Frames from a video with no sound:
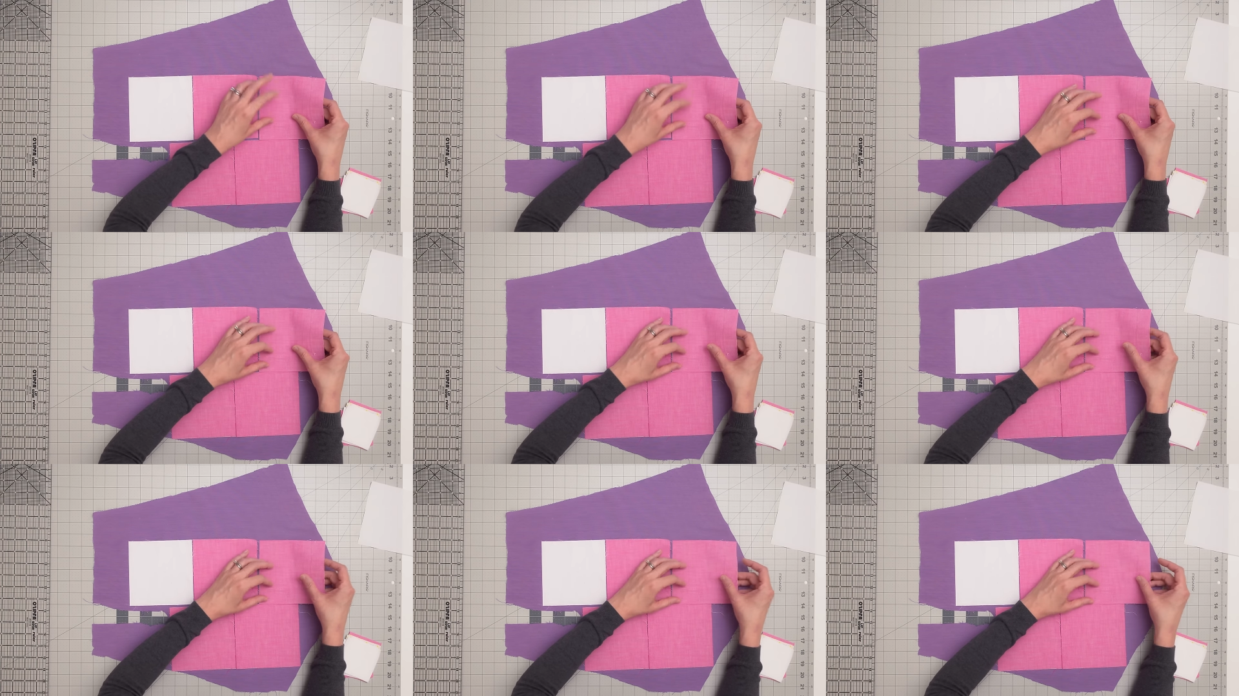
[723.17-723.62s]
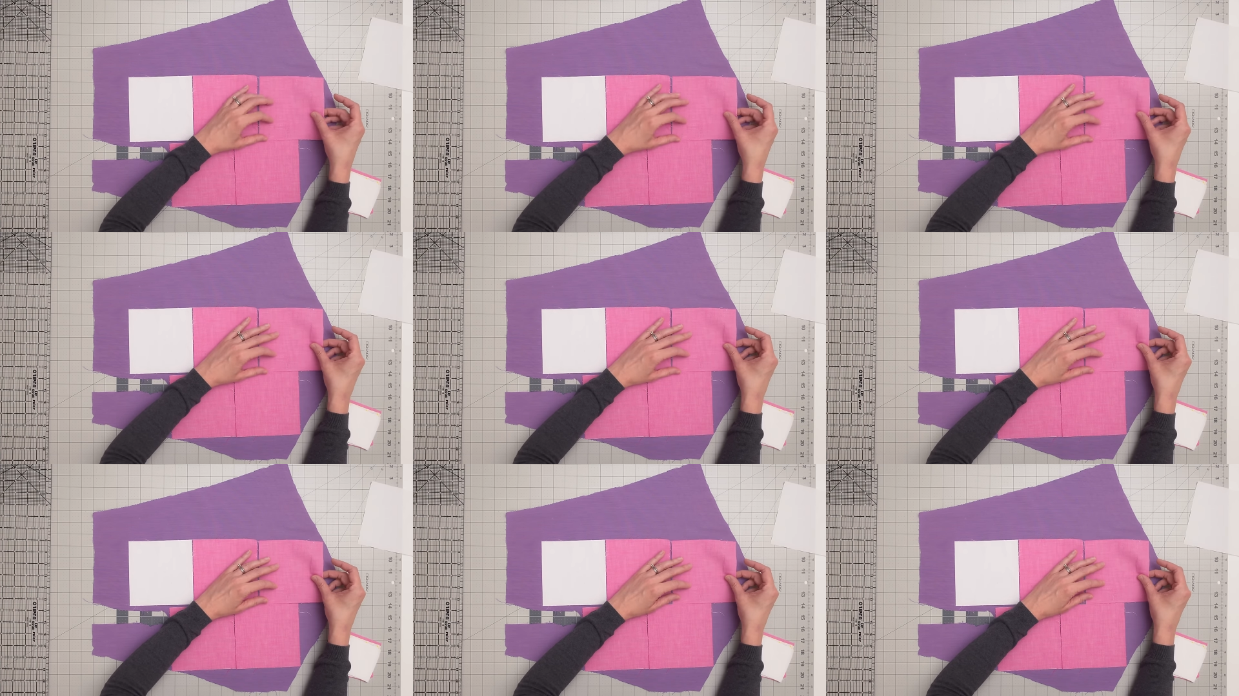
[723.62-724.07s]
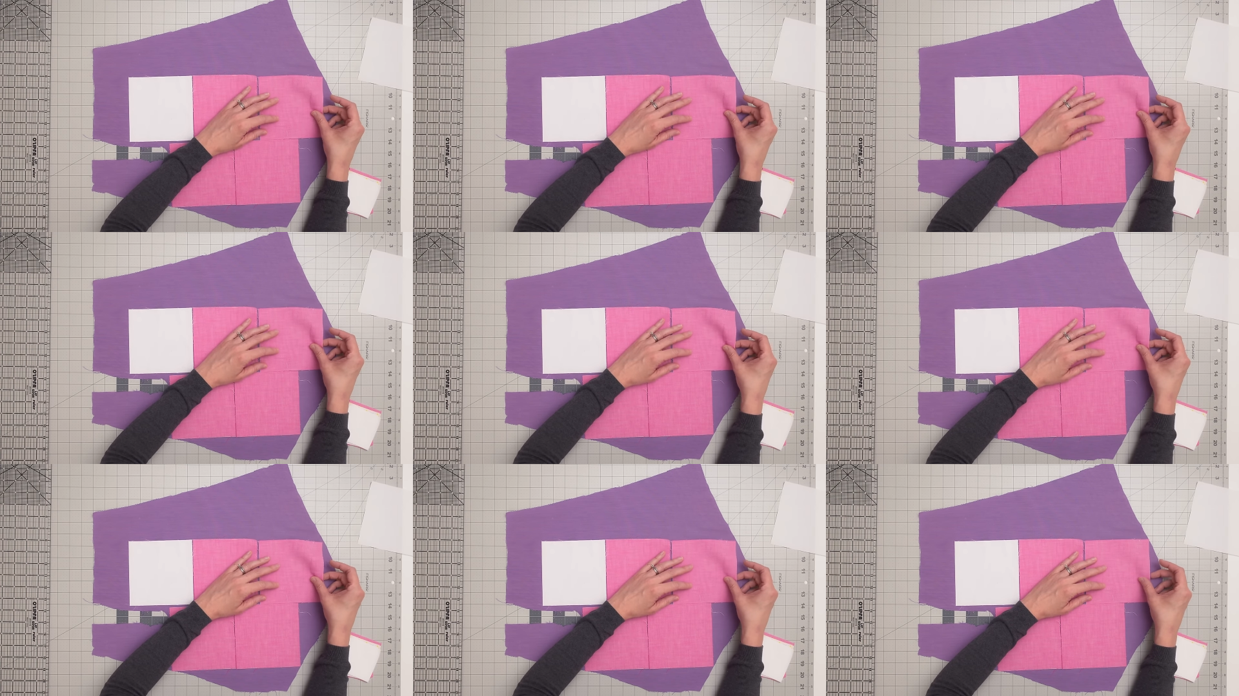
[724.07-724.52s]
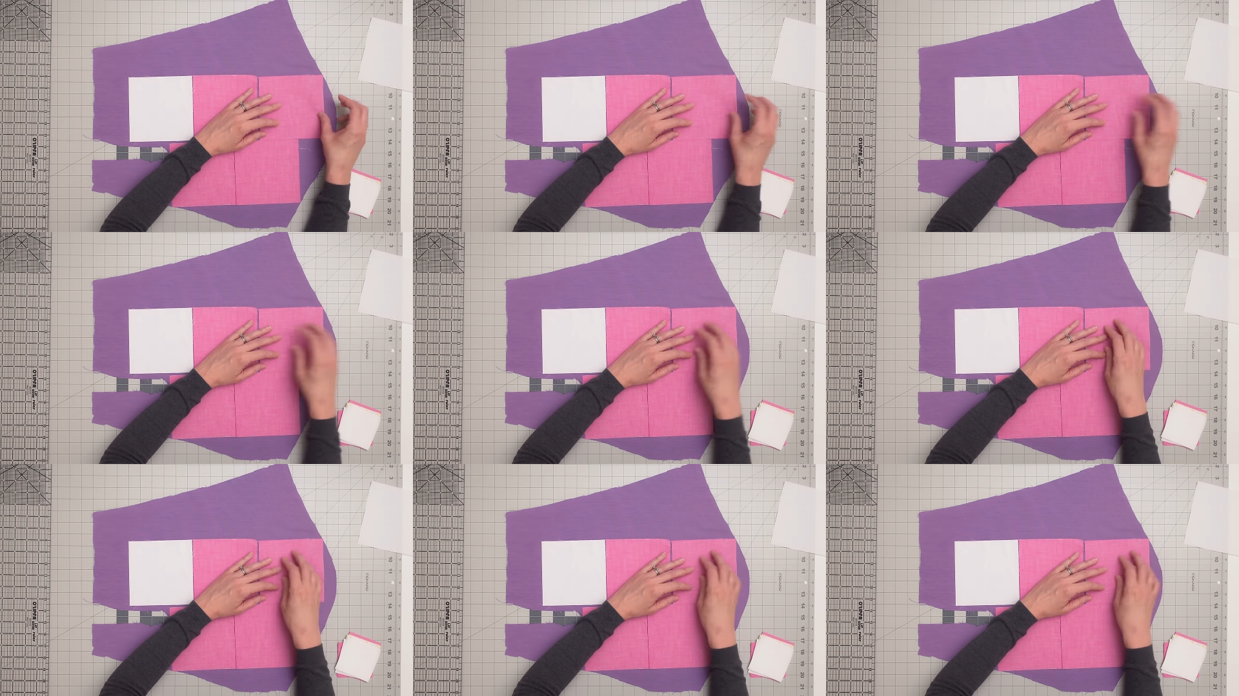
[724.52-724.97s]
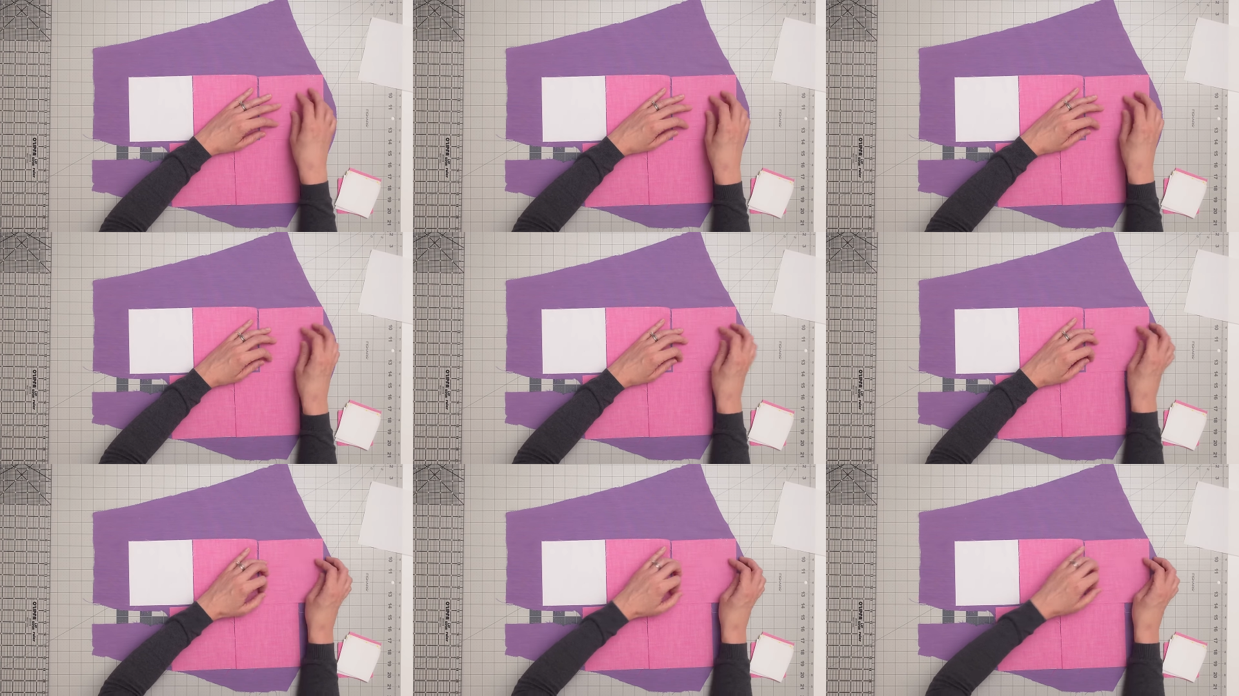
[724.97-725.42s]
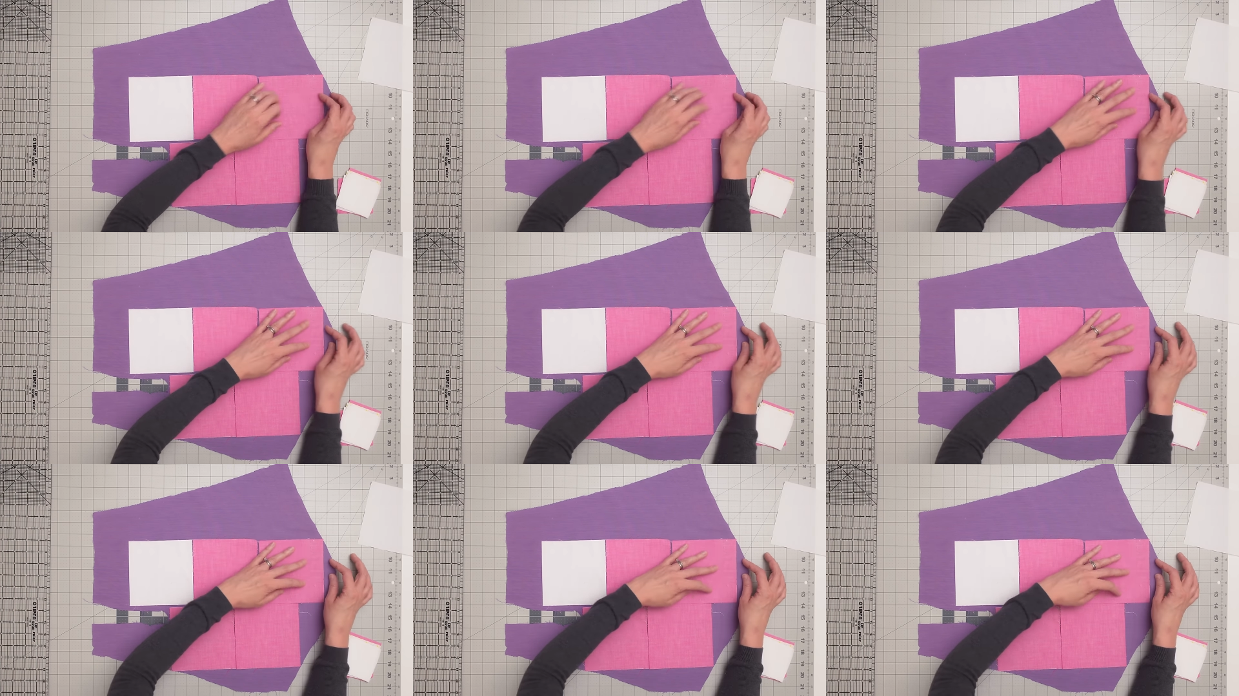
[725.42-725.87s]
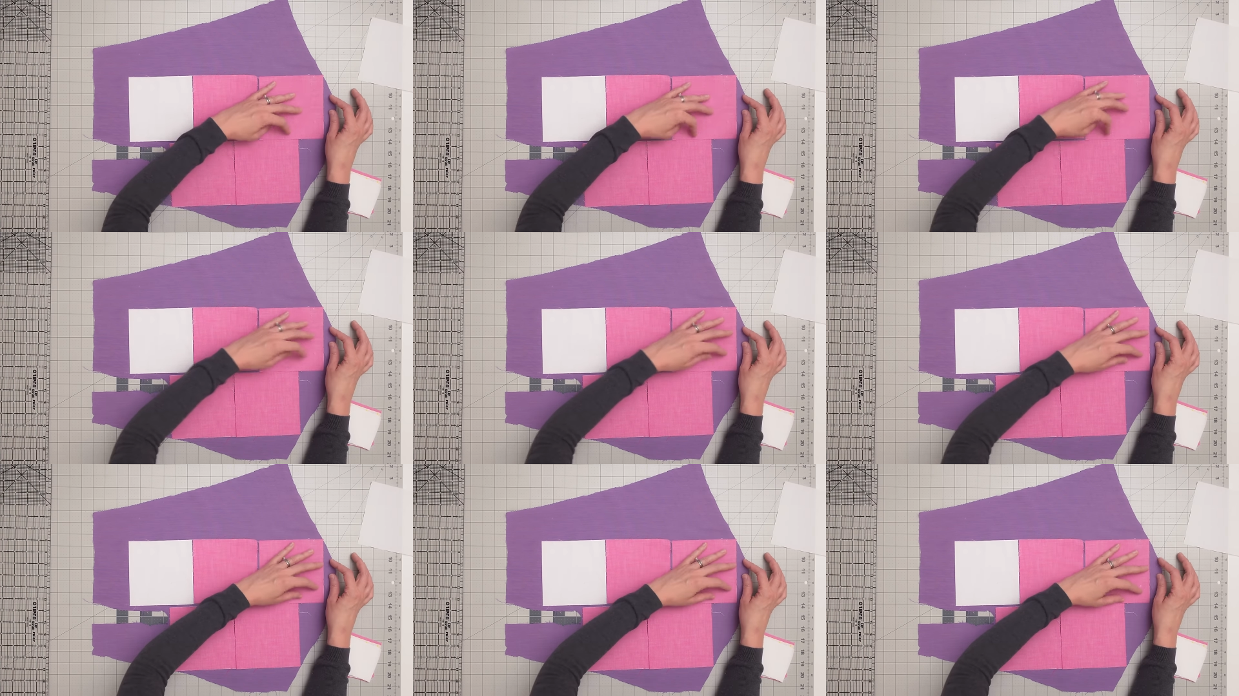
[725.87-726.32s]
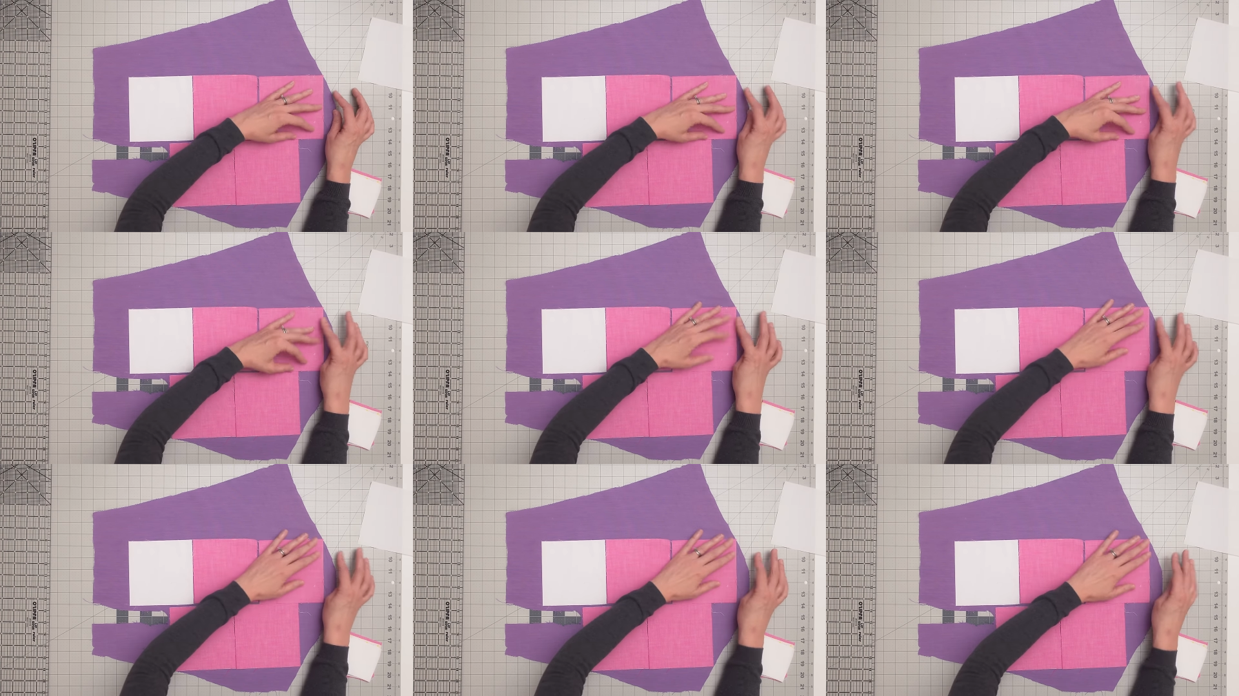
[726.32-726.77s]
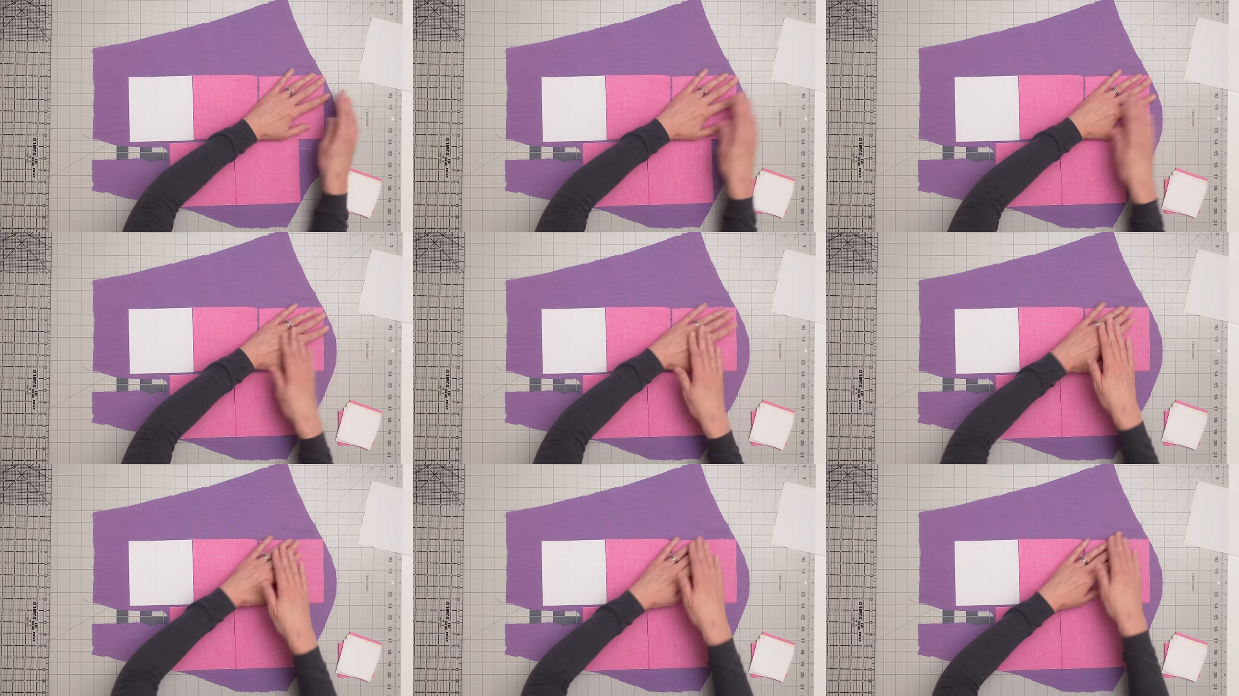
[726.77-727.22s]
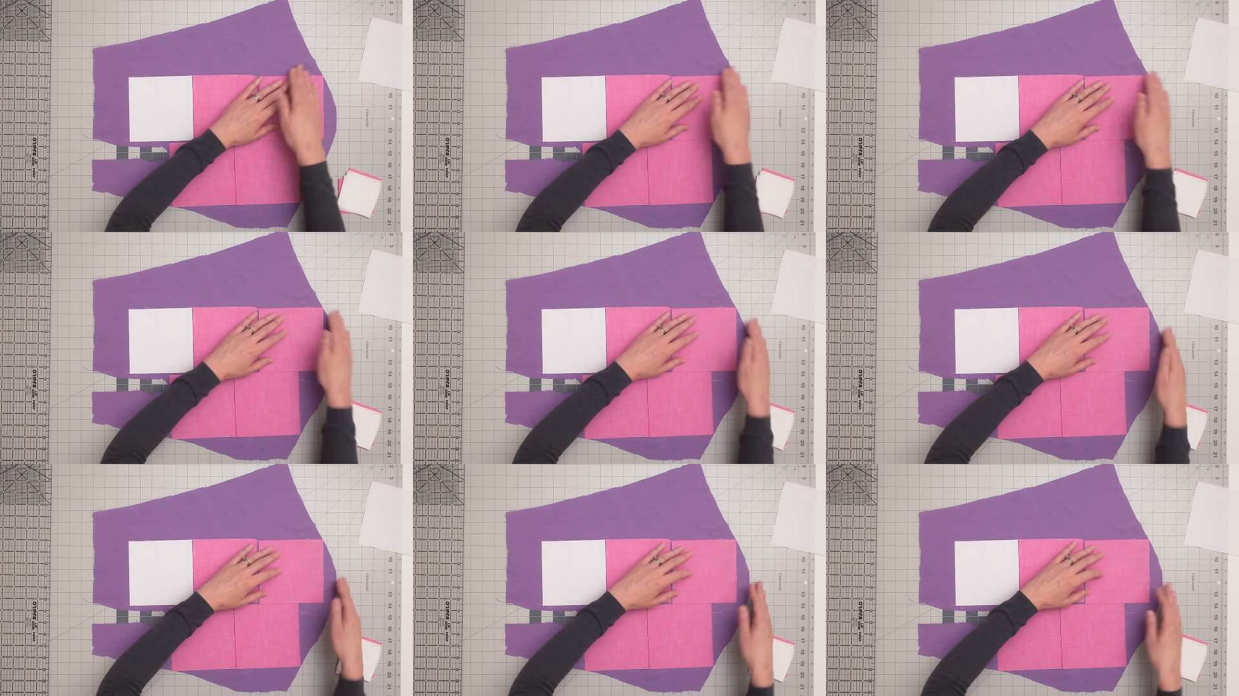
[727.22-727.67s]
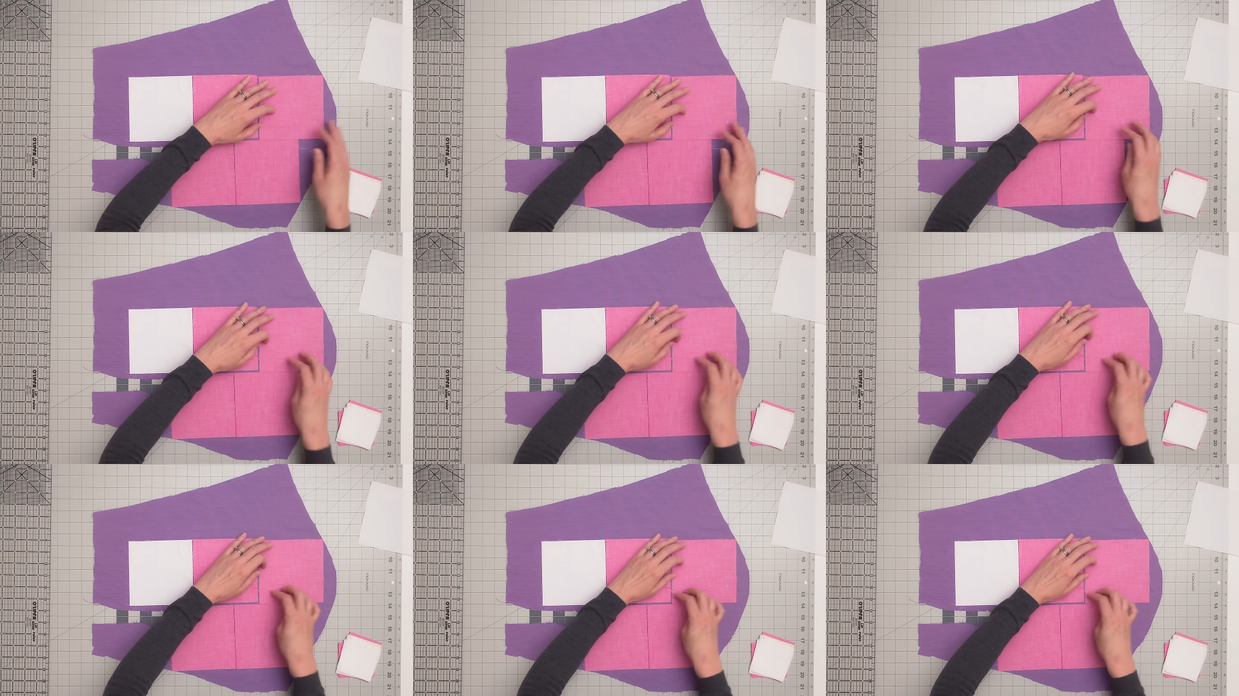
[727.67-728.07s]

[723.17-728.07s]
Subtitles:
(no speaker visible)